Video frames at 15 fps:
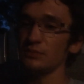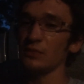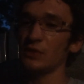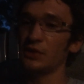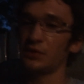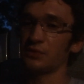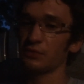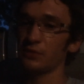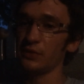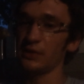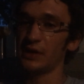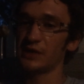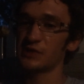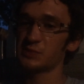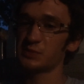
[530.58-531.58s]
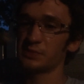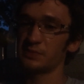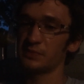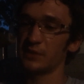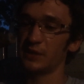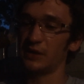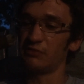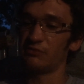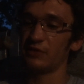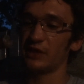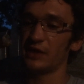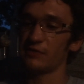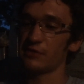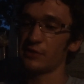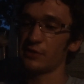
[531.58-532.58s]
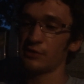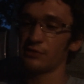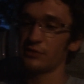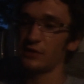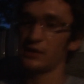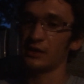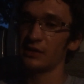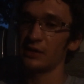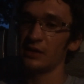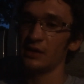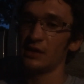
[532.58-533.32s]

you know, really nice flavor, earthy, and